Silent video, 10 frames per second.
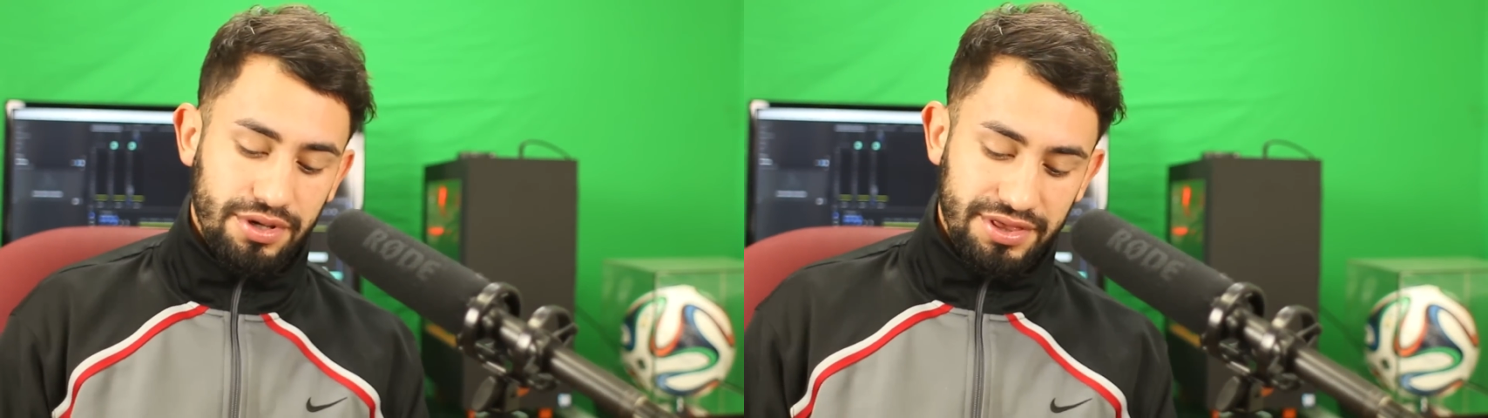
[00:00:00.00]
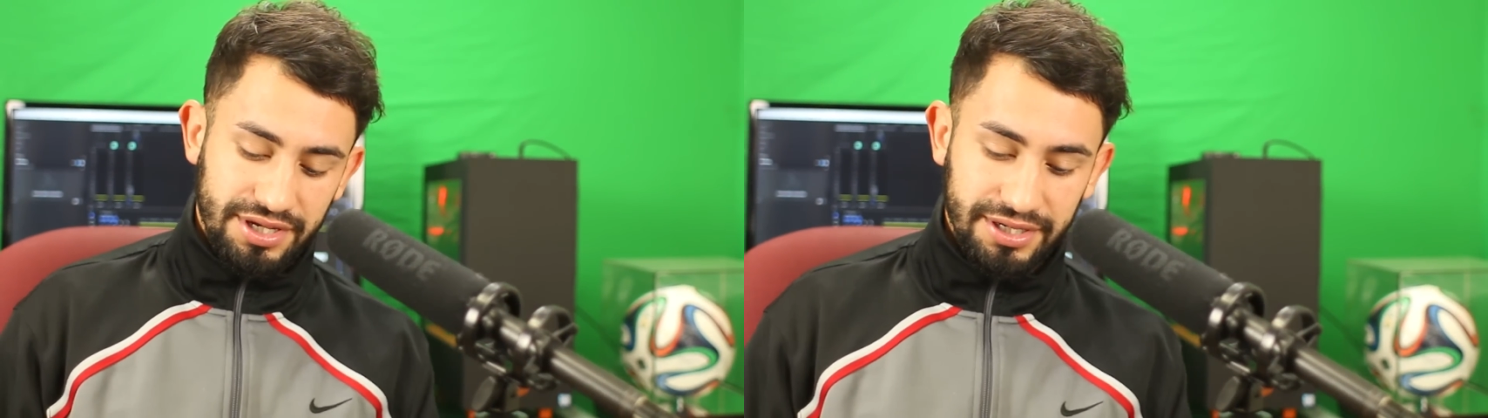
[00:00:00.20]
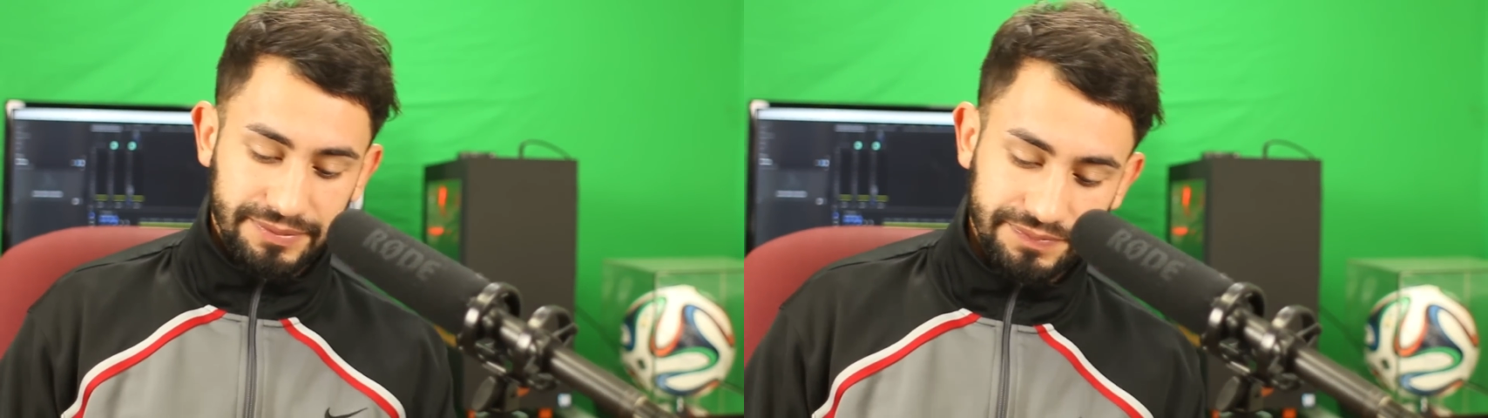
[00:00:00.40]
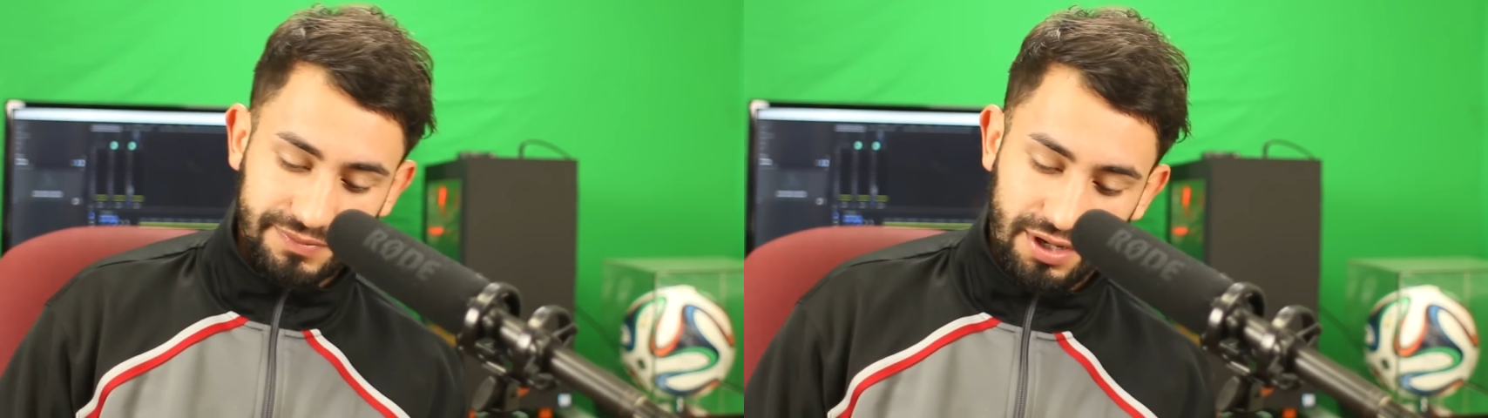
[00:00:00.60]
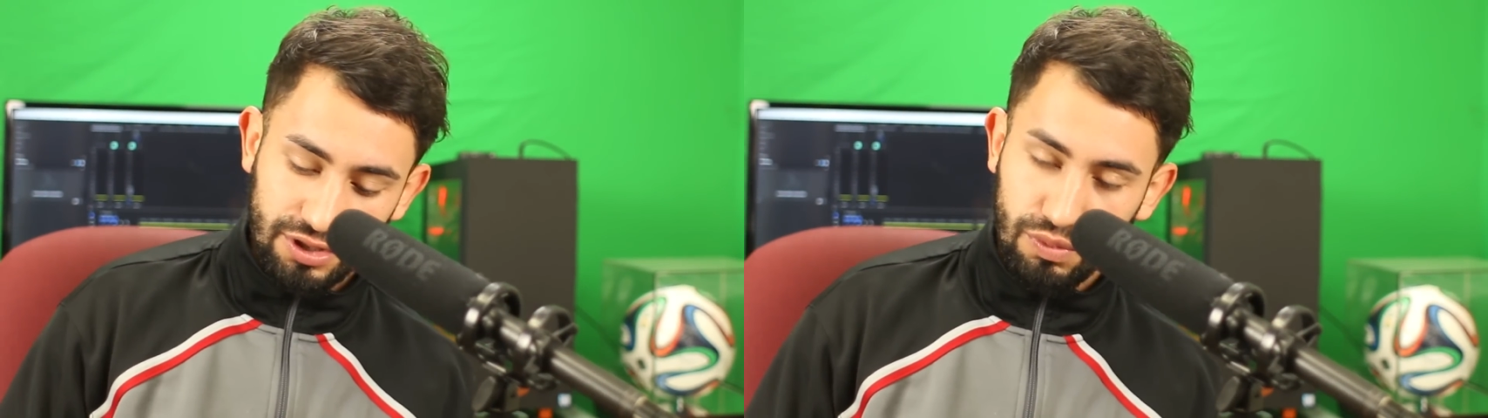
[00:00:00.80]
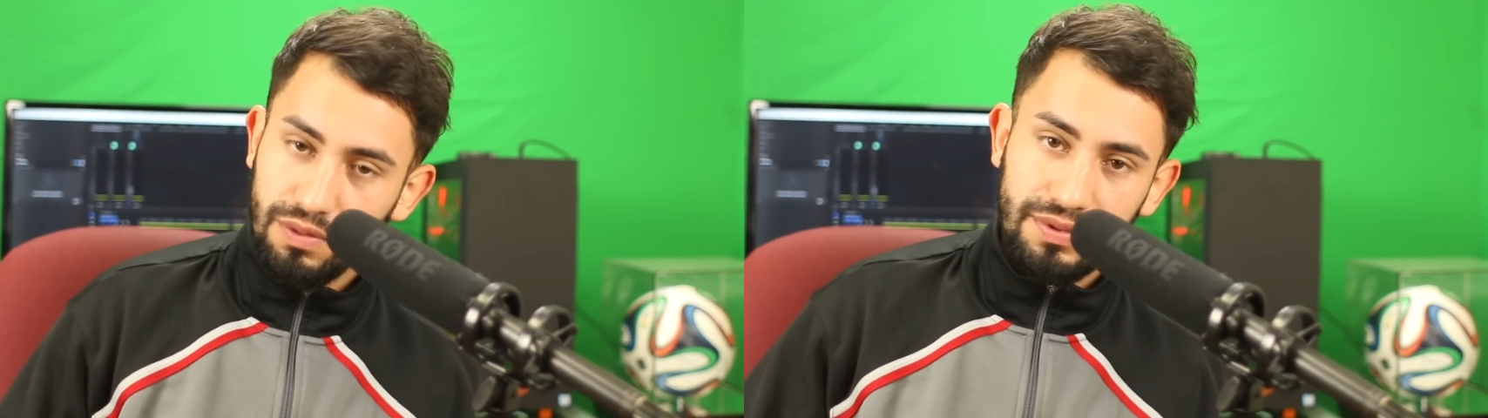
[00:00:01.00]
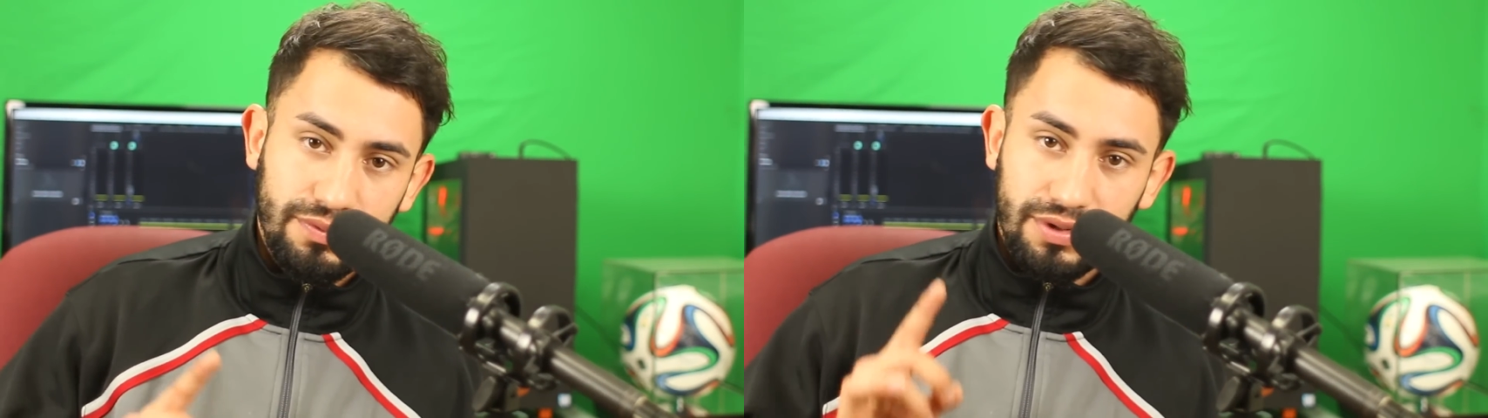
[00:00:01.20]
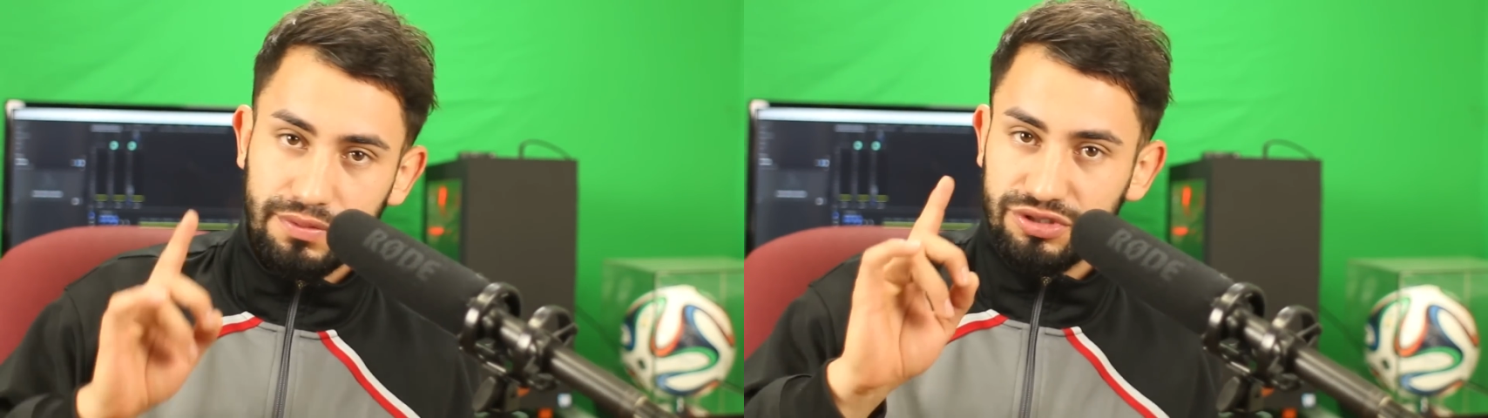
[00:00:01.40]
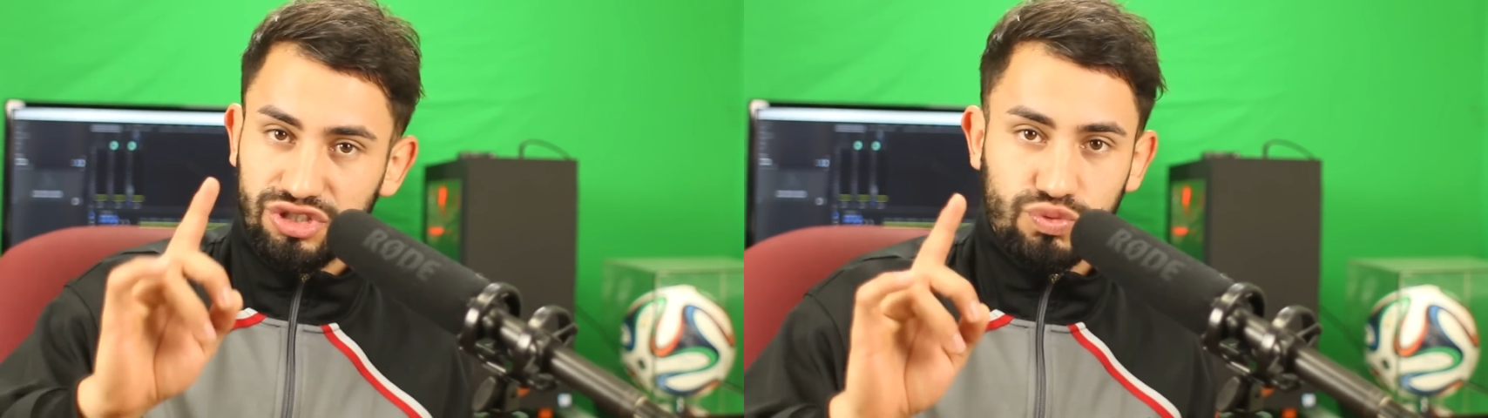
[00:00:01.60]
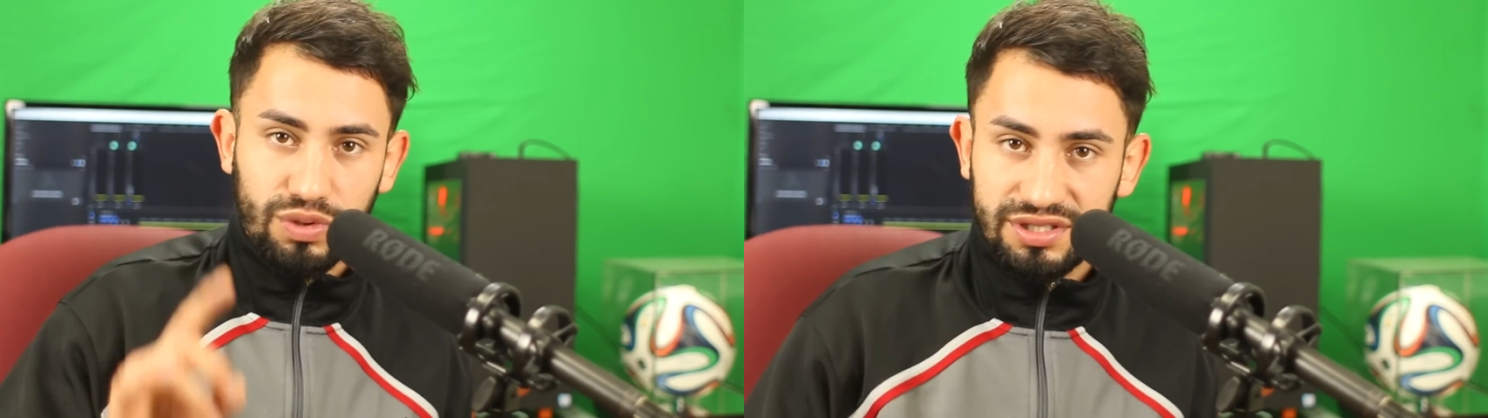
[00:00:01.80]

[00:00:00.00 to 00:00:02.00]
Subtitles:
on the one where it was just